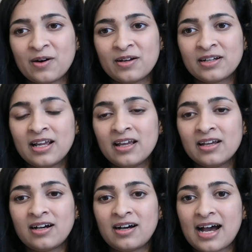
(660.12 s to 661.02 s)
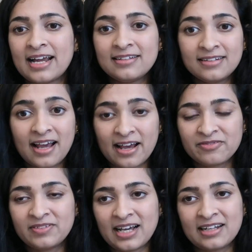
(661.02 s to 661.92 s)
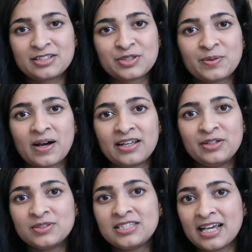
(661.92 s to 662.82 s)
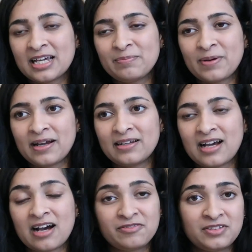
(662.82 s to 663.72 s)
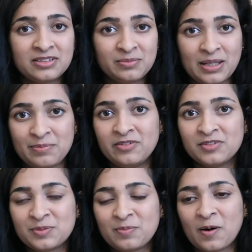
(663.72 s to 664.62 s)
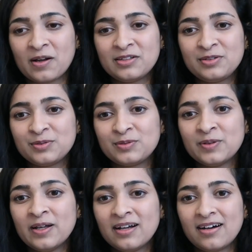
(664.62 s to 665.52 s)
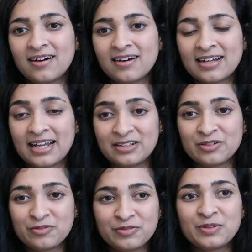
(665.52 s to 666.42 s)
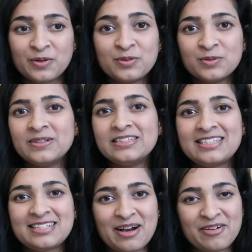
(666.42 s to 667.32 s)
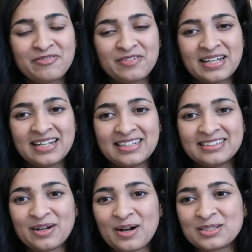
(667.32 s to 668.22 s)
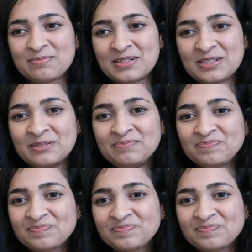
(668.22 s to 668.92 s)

or I didn't have that. So I used the iPad after the baby was born to kind of, you know, Google stuff in the hospital.